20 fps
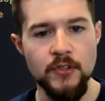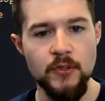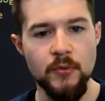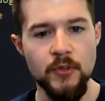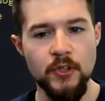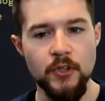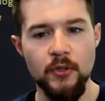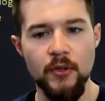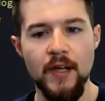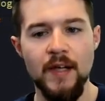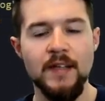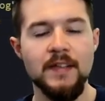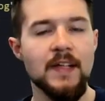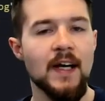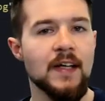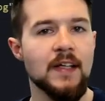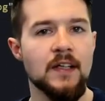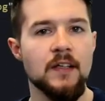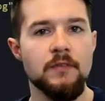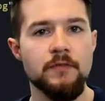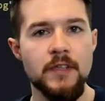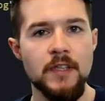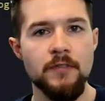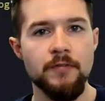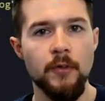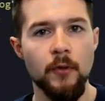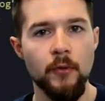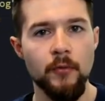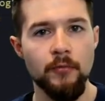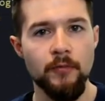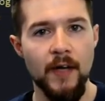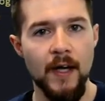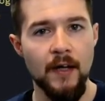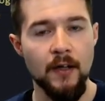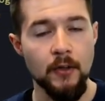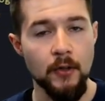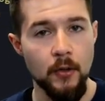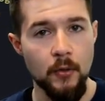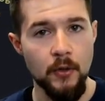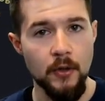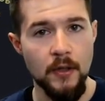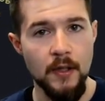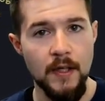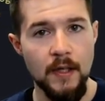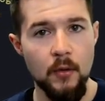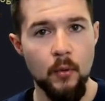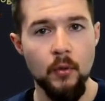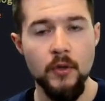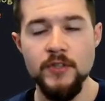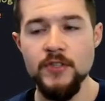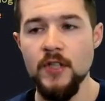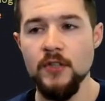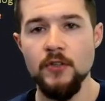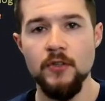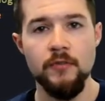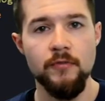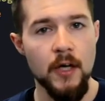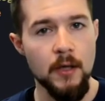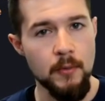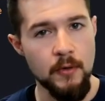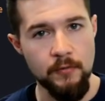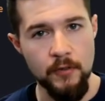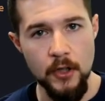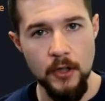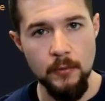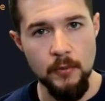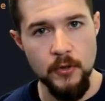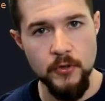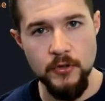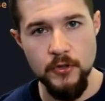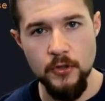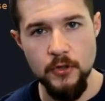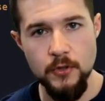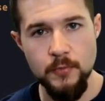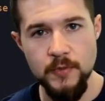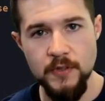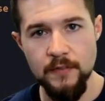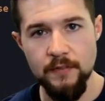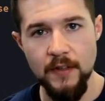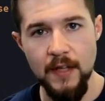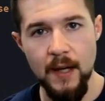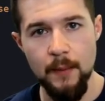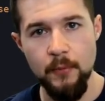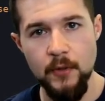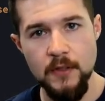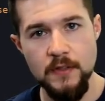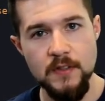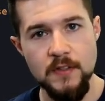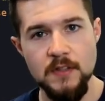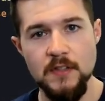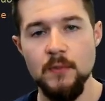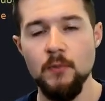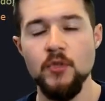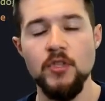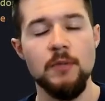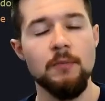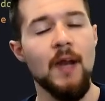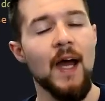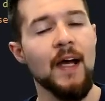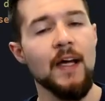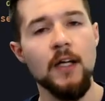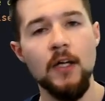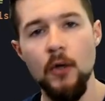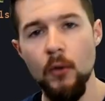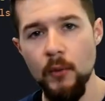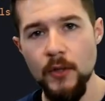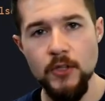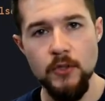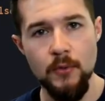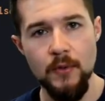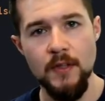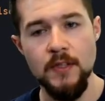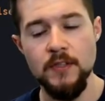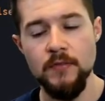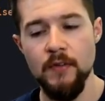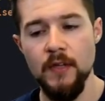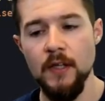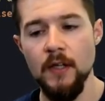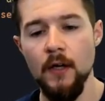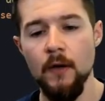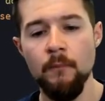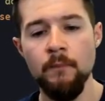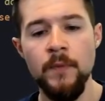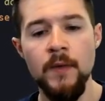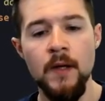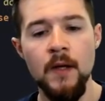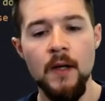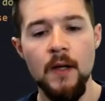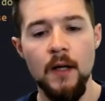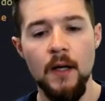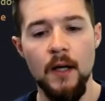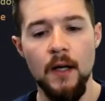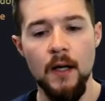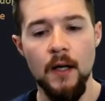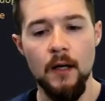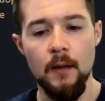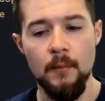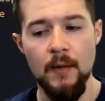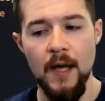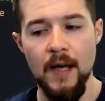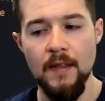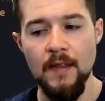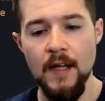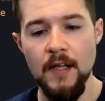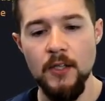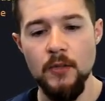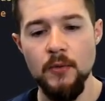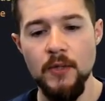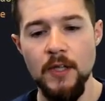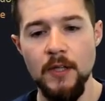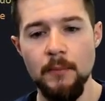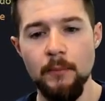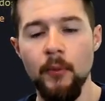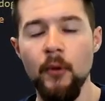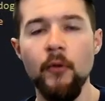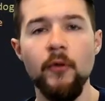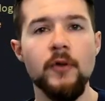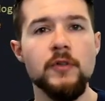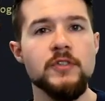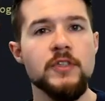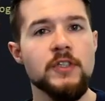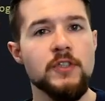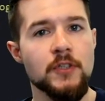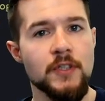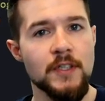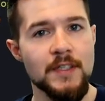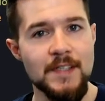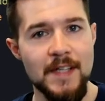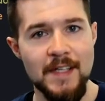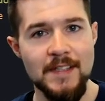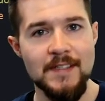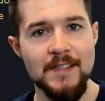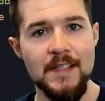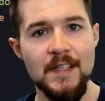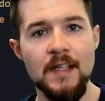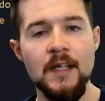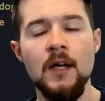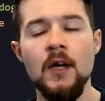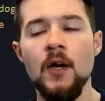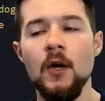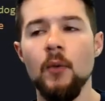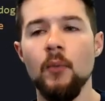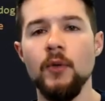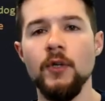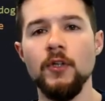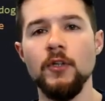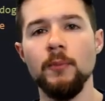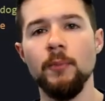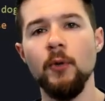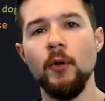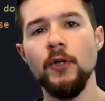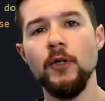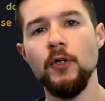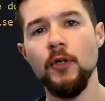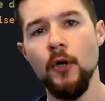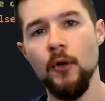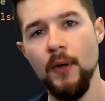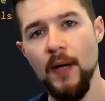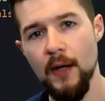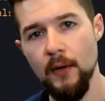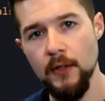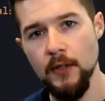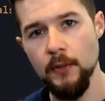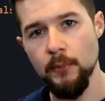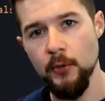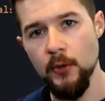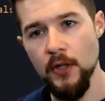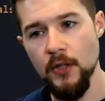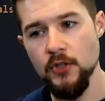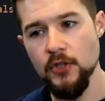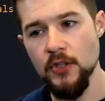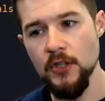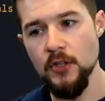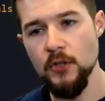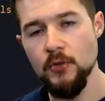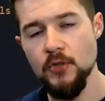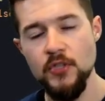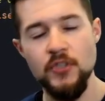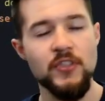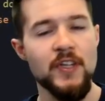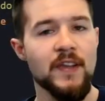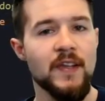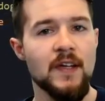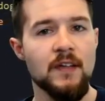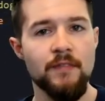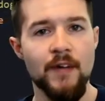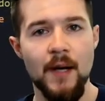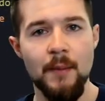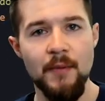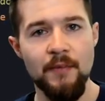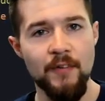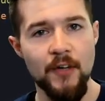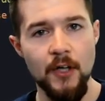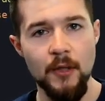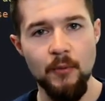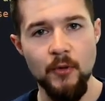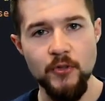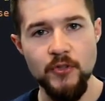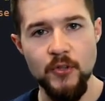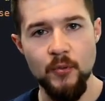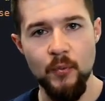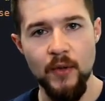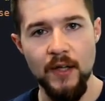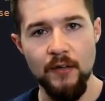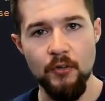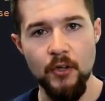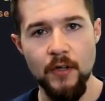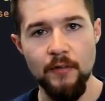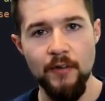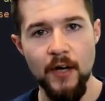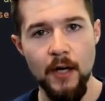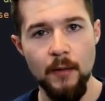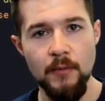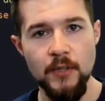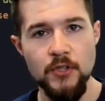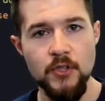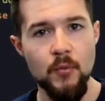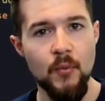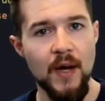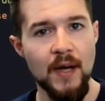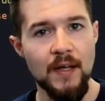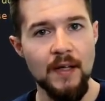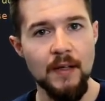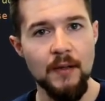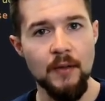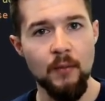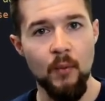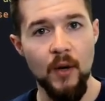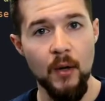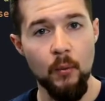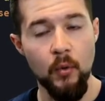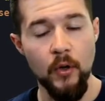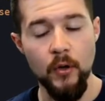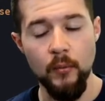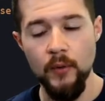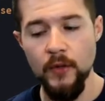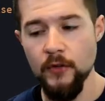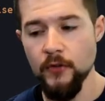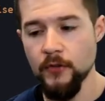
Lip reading: You would create a .env file locally, or set your environment variables in your specific operating system, which I'm not going to go into in this video. And then you can pull those in during testing. When you deploy your code out into production, you just set the environment variables in whatever environment you want to work with.